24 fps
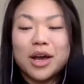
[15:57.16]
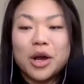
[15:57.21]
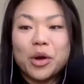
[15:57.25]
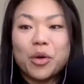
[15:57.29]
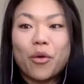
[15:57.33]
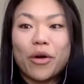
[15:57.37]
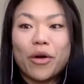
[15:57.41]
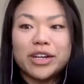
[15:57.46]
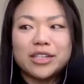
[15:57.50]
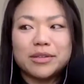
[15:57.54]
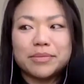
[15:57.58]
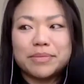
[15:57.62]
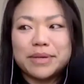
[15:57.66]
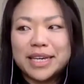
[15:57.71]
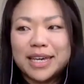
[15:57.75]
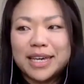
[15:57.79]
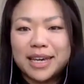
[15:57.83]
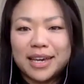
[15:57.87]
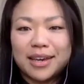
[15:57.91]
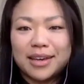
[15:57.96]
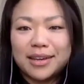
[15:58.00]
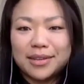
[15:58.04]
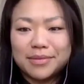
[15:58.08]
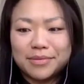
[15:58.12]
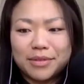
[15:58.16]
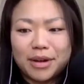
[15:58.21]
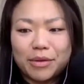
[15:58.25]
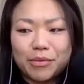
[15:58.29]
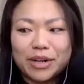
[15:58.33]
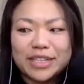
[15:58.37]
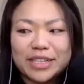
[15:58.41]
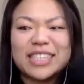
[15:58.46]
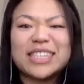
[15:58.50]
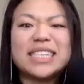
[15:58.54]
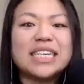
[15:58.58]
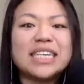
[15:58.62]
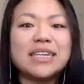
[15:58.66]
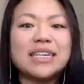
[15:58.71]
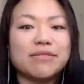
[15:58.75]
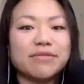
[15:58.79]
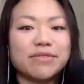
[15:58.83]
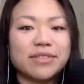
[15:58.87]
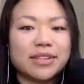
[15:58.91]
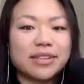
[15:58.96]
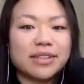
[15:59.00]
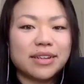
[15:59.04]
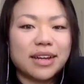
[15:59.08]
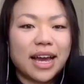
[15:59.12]
going to be
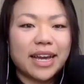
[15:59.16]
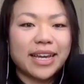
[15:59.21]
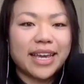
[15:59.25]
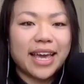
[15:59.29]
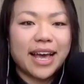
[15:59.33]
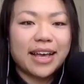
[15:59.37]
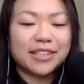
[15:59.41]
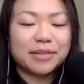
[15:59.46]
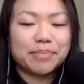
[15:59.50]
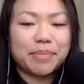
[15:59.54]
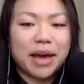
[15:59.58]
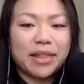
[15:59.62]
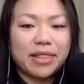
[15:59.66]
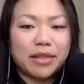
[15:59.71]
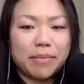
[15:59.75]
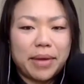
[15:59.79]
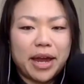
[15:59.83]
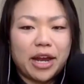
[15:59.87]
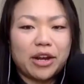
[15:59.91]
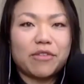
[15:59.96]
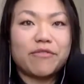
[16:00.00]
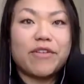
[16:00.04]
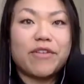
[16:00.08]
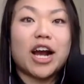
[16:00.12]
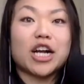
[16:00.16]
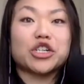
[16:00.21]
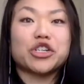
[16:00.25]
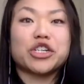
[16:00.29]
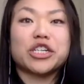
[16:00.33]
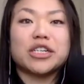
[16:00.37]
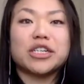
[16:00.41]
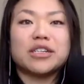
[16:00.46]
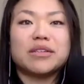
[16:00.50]
received, I guess, by the manufacturing